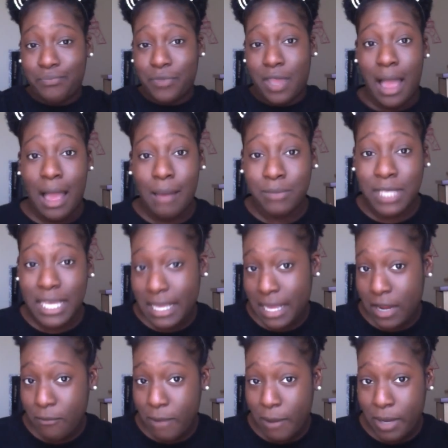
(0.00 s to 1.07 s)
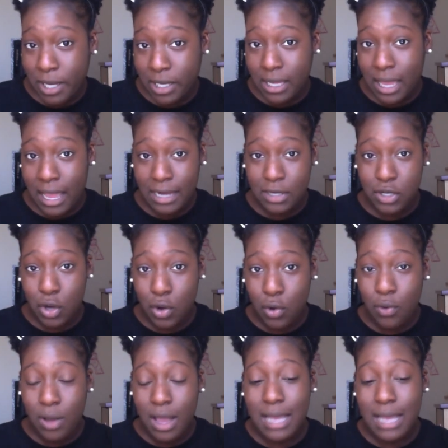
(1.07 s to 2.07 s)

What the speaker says: I'm taking care of my body. I know,